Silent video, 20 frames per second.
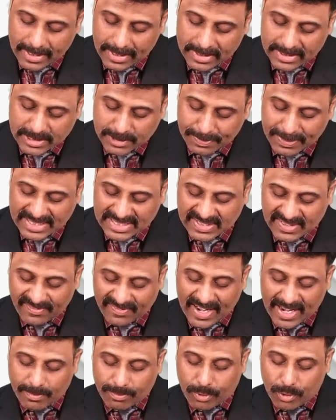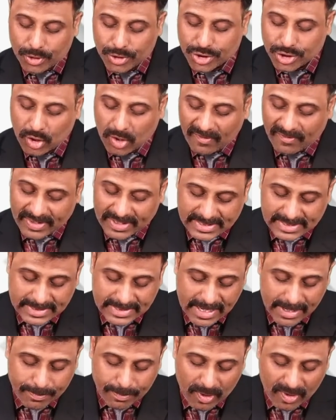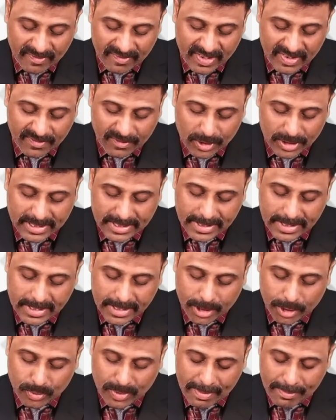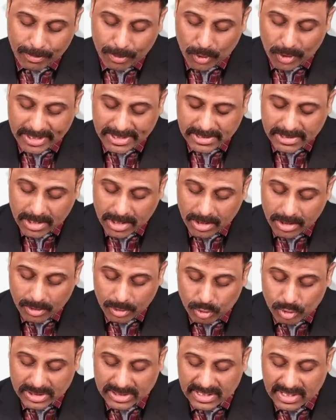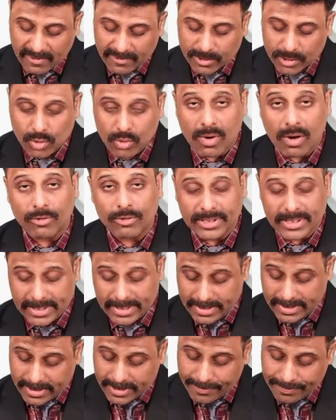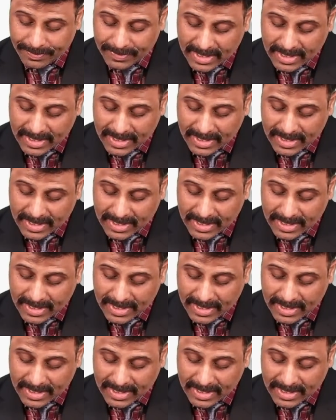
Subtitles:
a specified portion of its net profit for the year to employees who serve throughout the year.